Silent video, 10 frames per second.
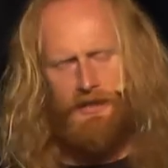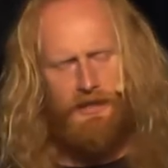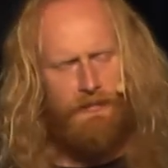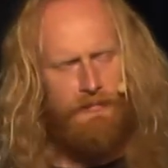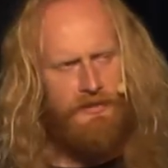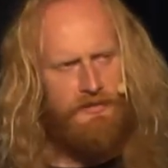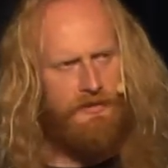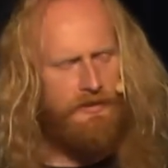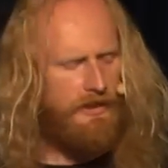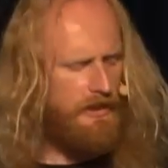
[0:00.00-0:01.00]
uh,
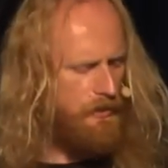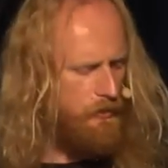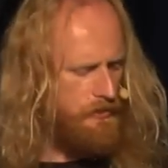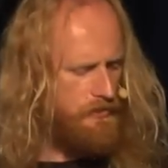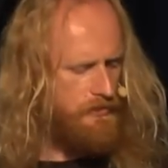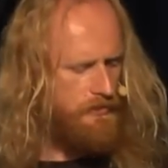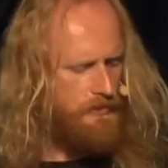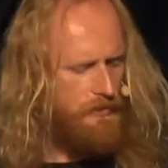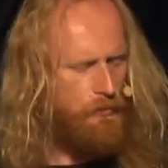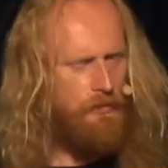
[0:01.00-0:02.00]
mentioned there, which
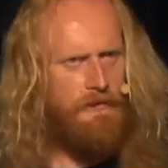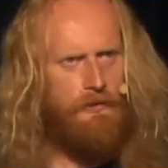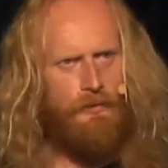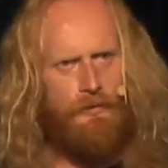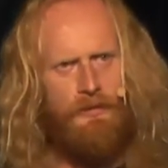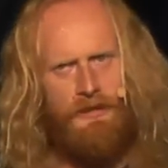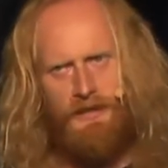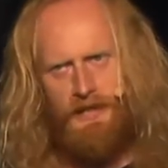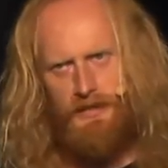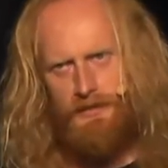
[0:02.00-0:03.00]
will give you a good
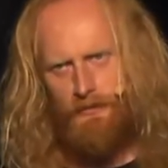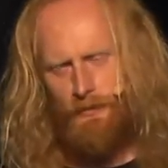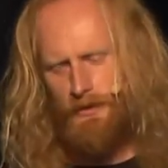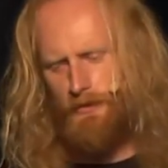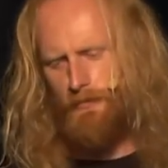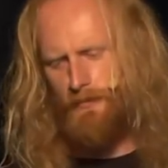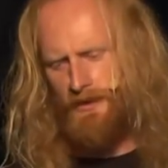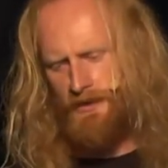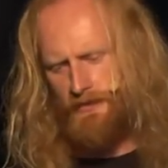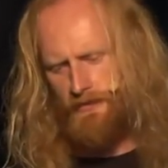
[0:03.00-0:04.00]
indication of whether you're
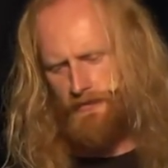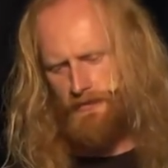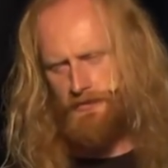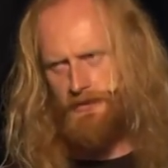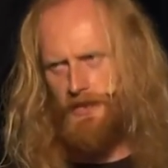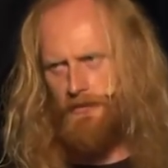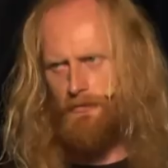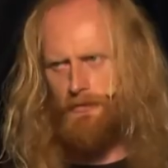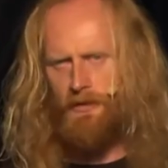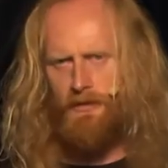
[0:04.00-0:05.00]
meeting the standard
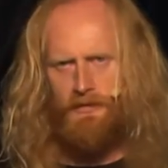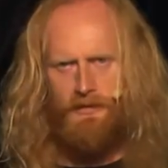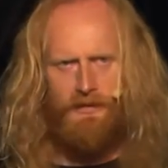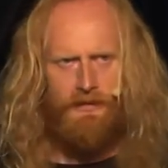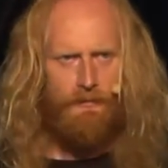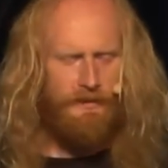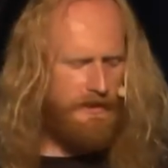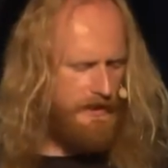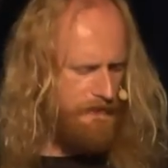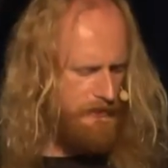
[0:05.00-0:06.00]
or not
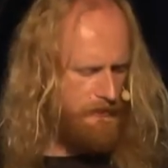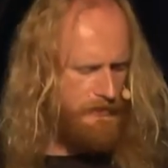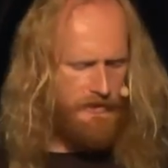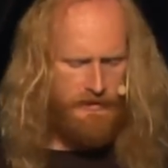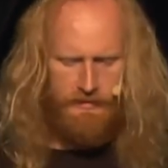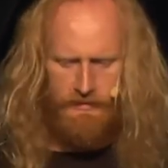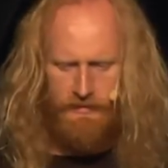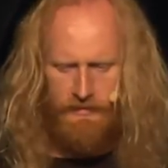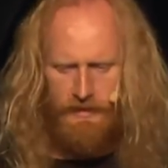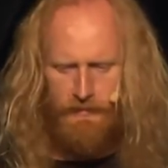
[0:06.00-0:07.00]
without having to pay
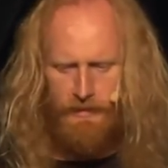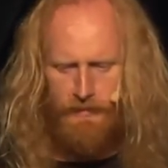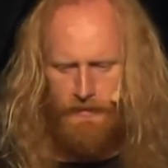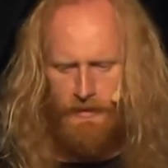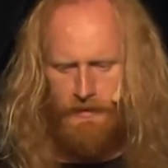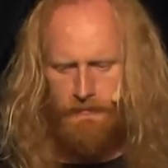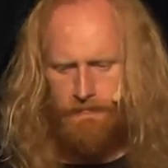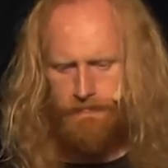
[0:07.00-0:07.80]
that amount of money.